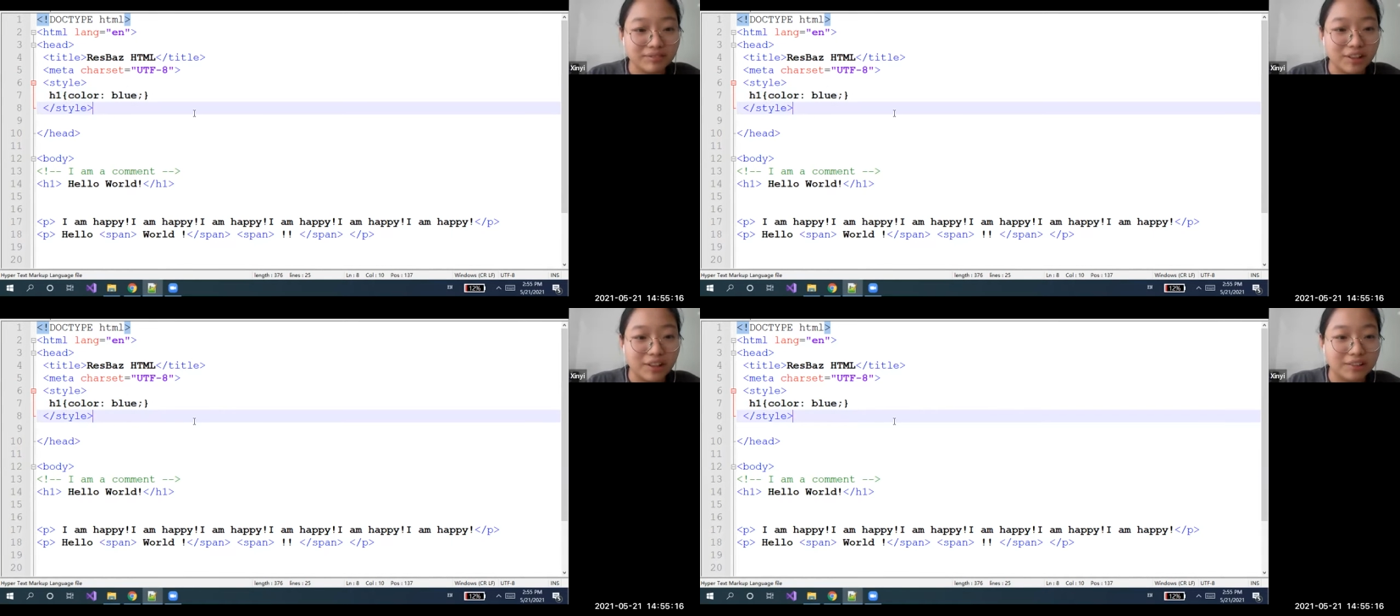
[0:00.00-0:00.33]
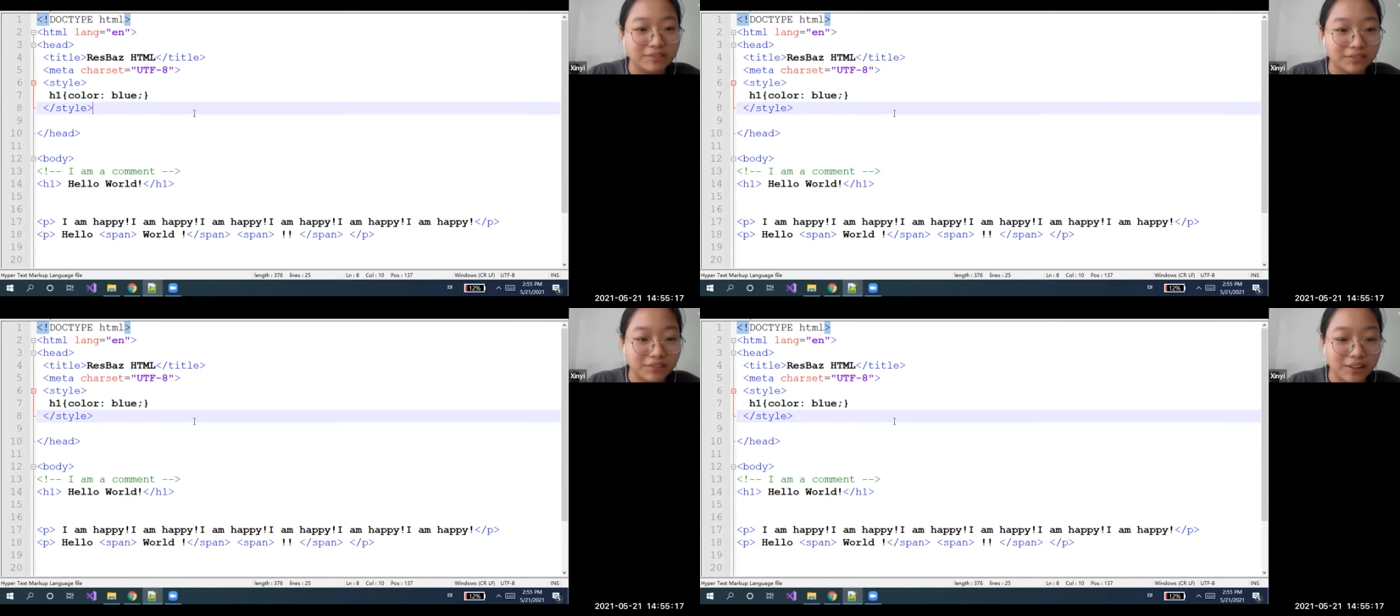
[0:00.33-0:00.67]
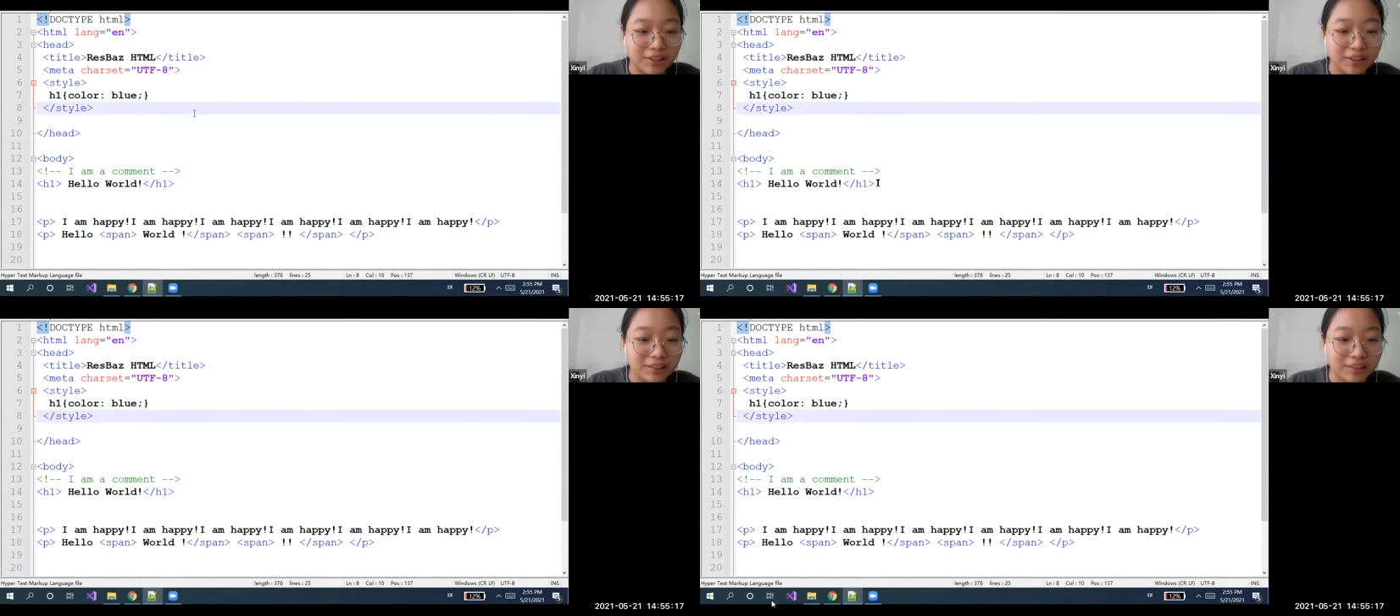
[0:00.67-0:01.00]
Good, we're
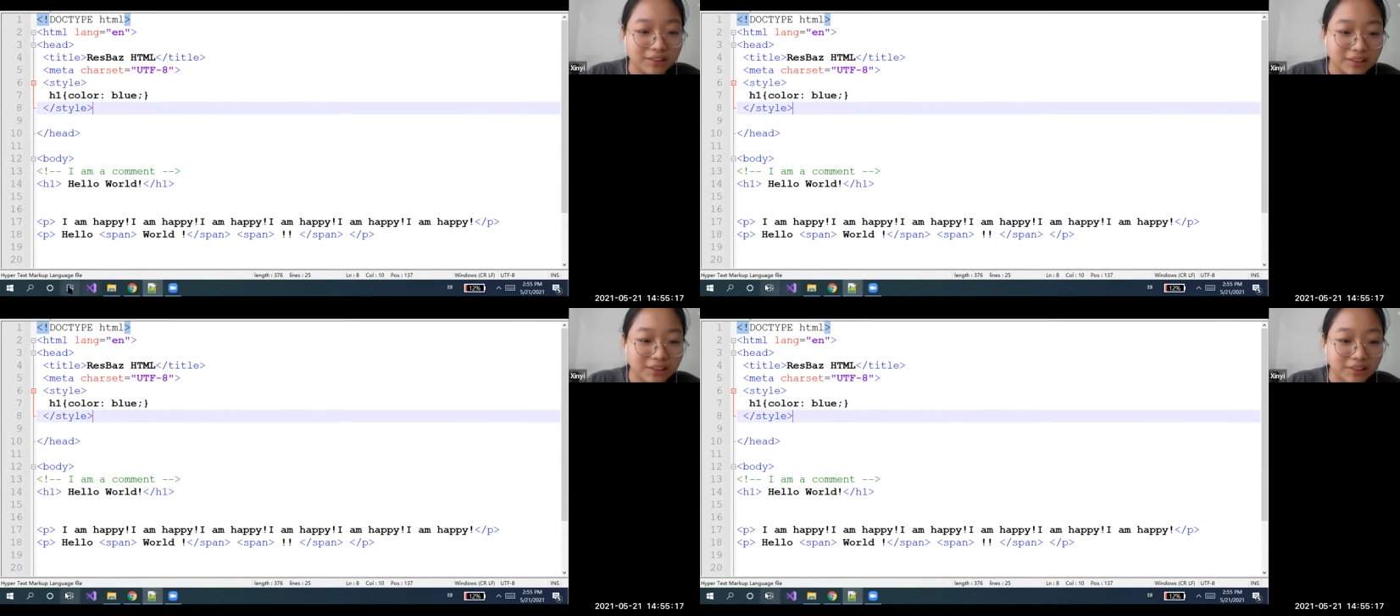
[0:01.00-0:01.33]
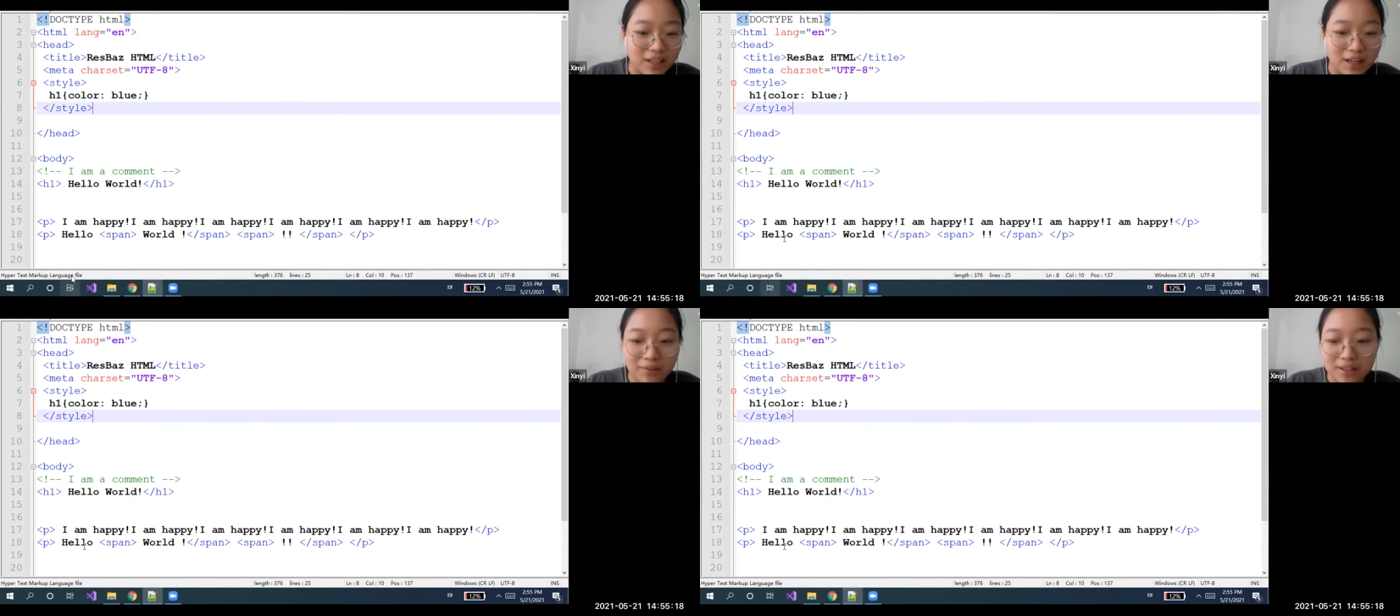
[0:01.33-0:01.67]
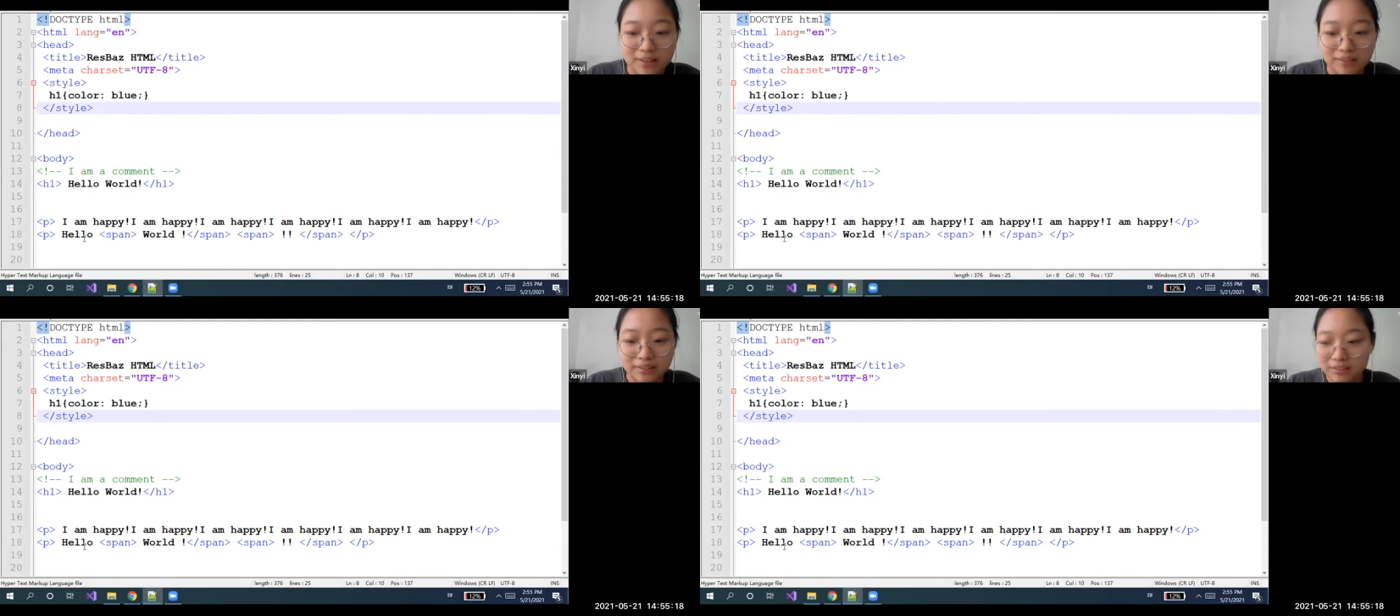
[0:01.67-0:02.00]
good. So I want